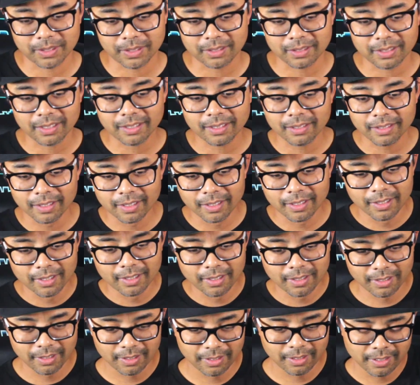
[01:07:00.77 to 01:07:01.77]
Monday.
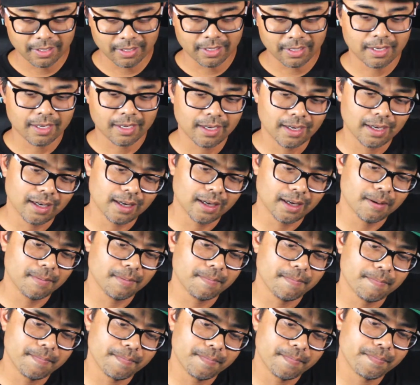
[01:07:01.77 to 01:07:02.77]

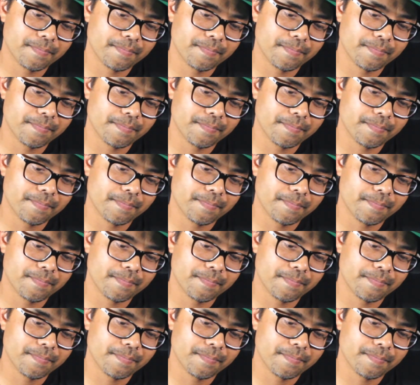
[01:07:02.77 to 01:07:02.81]
And